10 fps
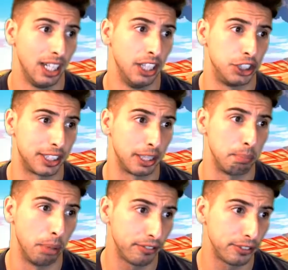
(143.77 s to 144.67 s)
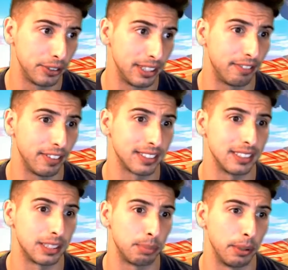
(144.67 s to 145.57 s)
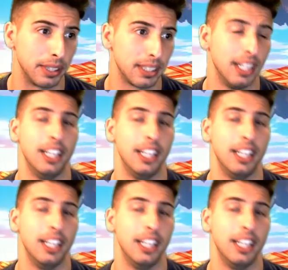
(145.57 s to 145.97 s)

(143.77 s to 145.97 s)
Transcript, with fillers: She can buff your defense and spirit.